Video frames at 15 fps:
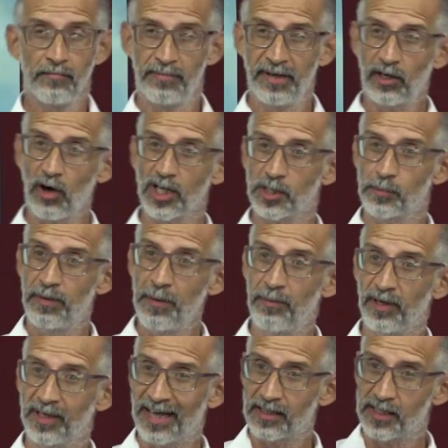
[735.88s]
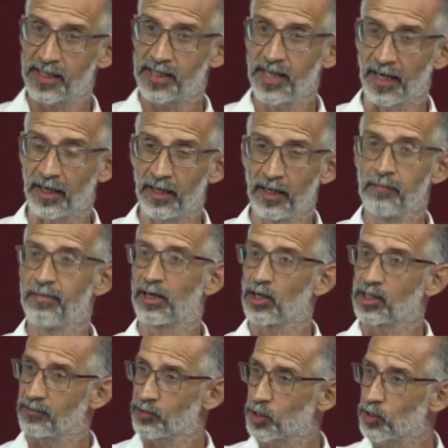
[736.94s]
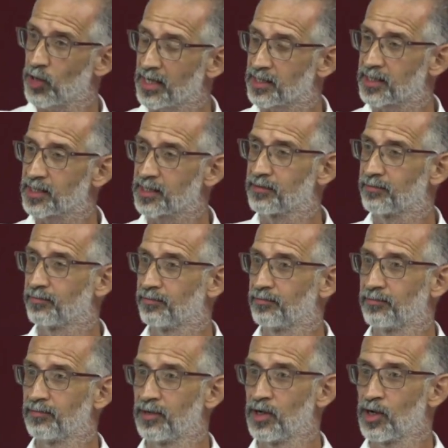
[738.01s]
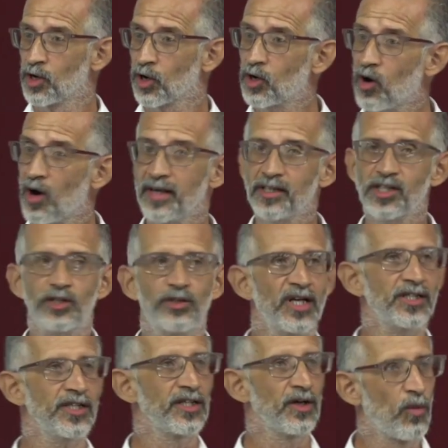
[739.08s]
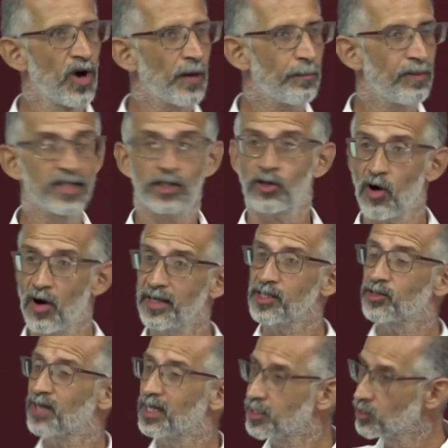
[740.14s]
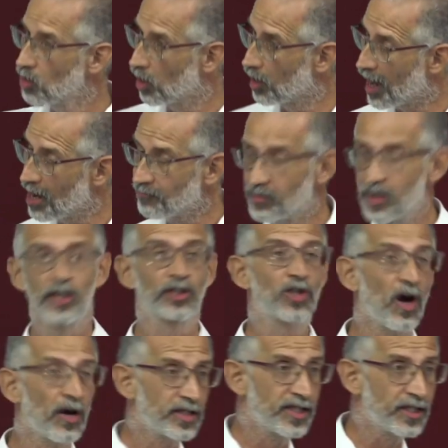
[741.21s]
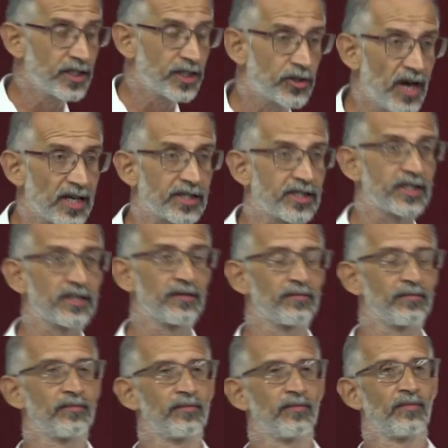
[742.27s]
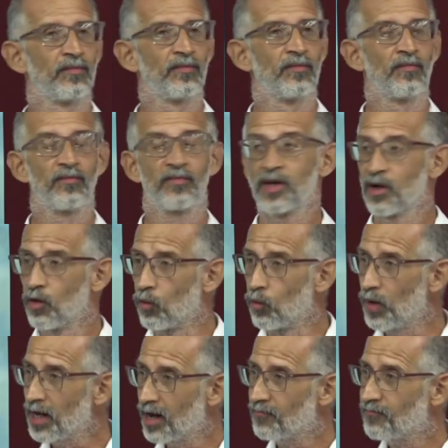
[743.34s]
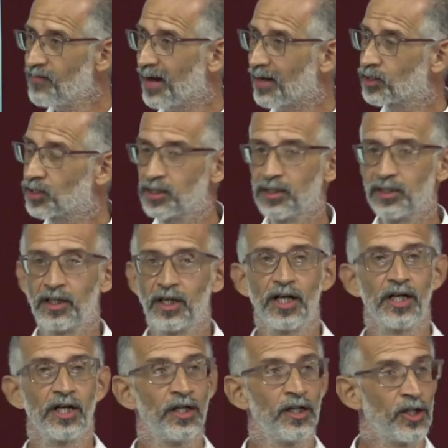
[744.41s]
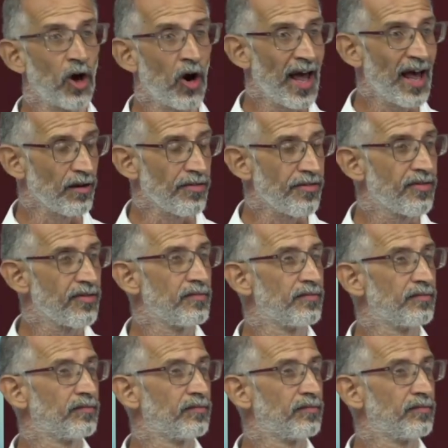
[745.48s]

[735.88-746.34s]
Because people get sick because of stress. Chronic stress in the workplace, chronic stress in your life, toxic stress will affect your health.